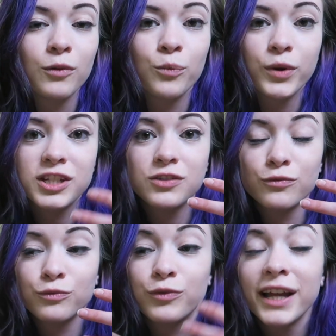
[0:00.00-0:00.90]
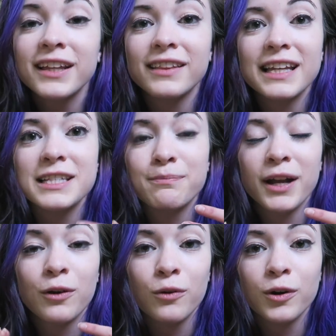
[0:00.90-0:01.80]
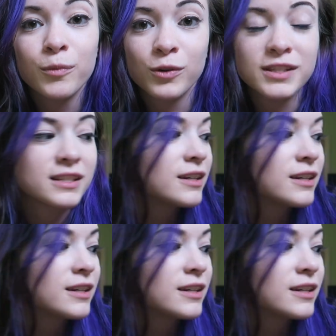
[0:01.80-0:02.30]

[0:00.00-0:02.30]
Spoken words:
which regulates my hormones